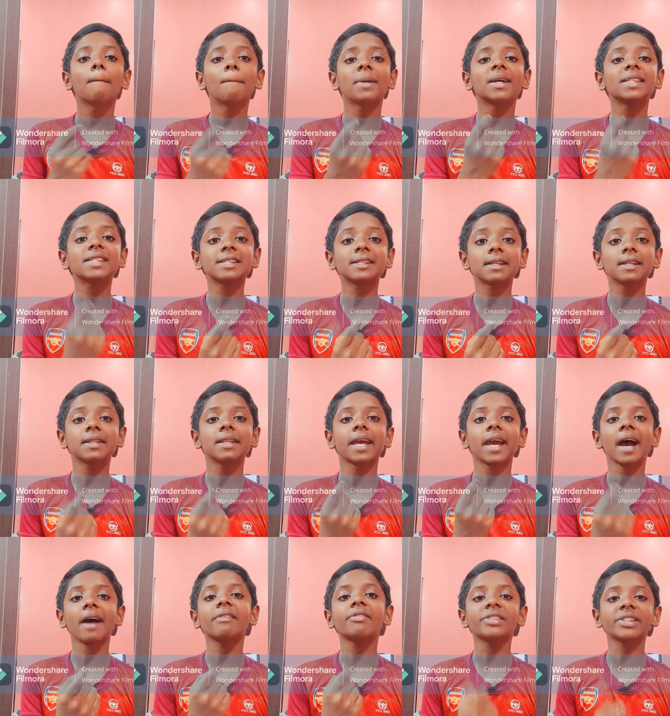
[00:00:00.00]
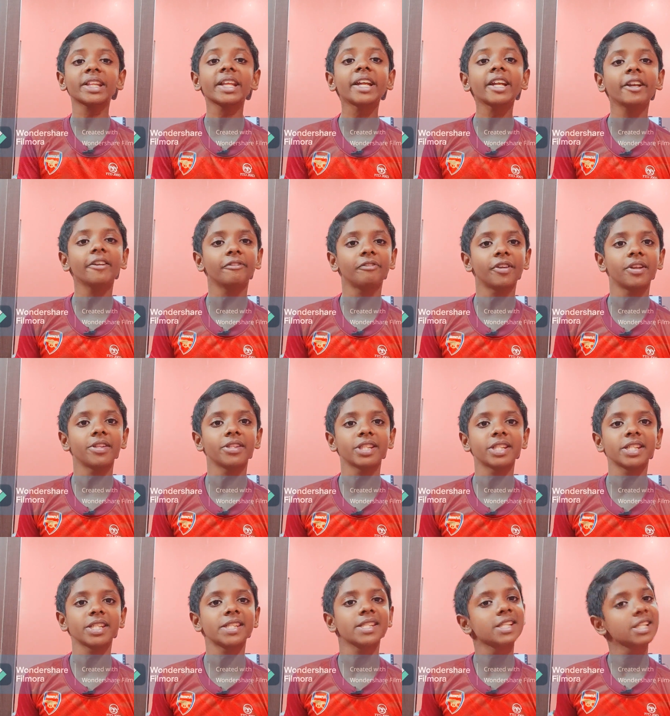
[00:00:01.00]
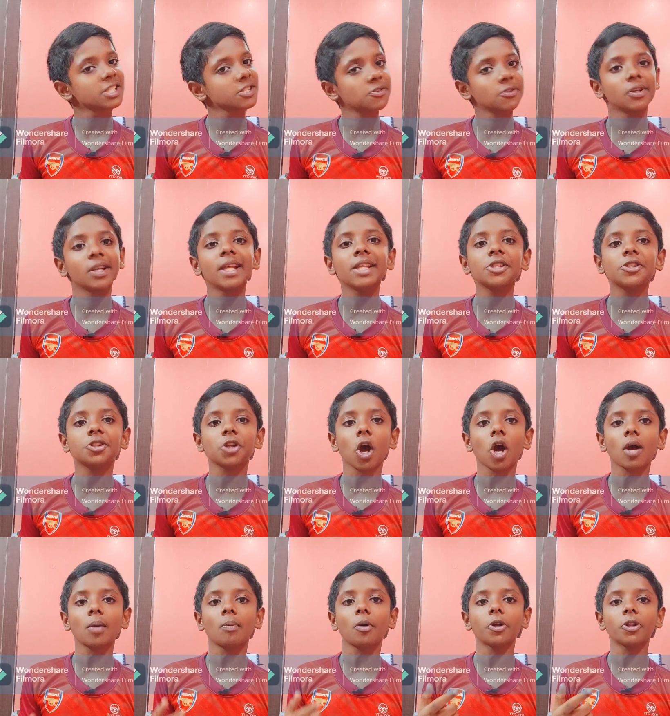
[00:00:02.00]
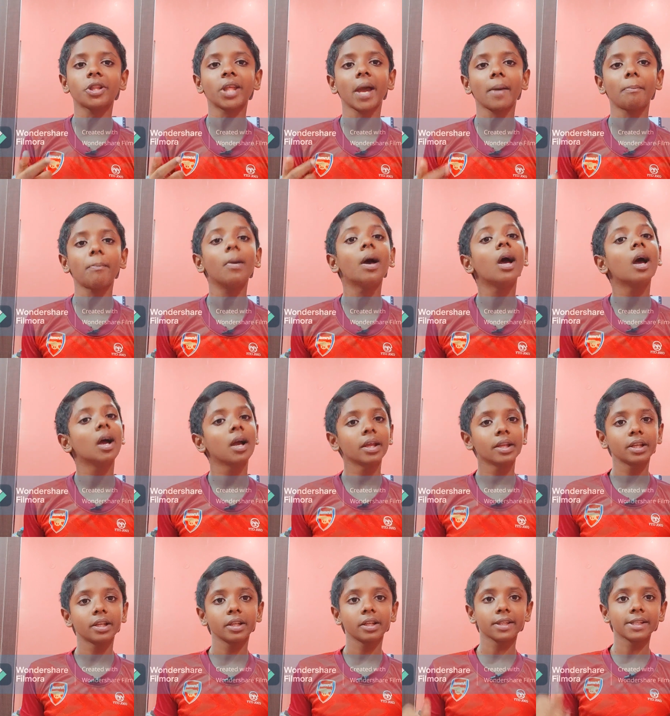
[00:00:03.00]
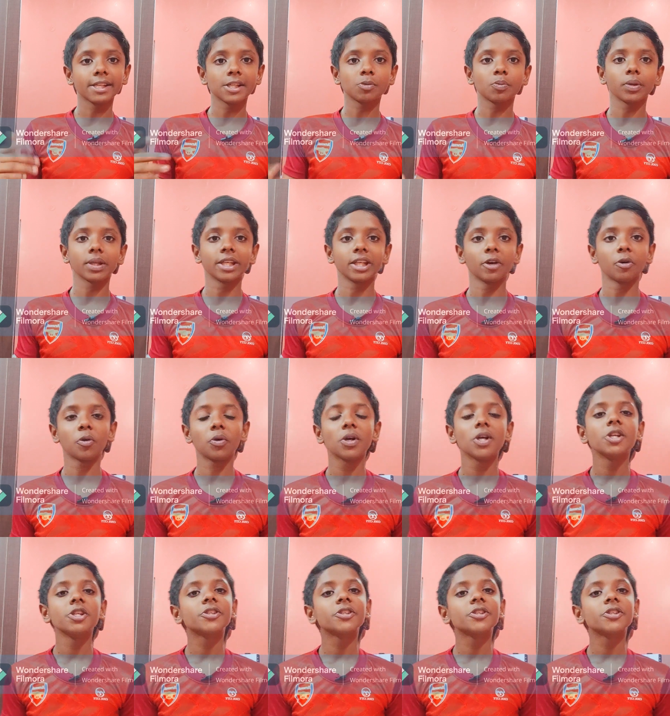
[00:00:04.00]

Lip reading: but still they have slight differences. So let's talk about them in this video.